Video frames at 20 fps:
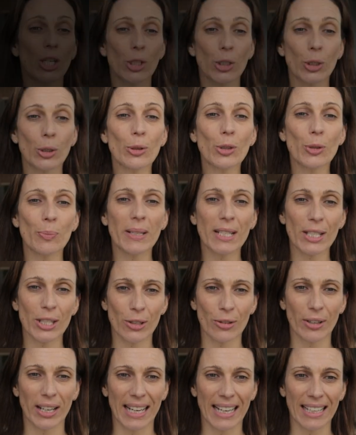Schools
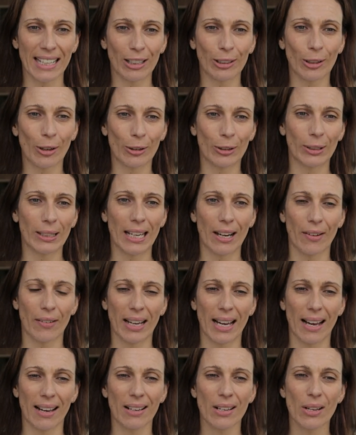Ministry in our local
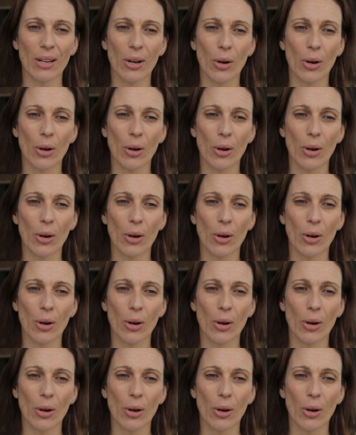area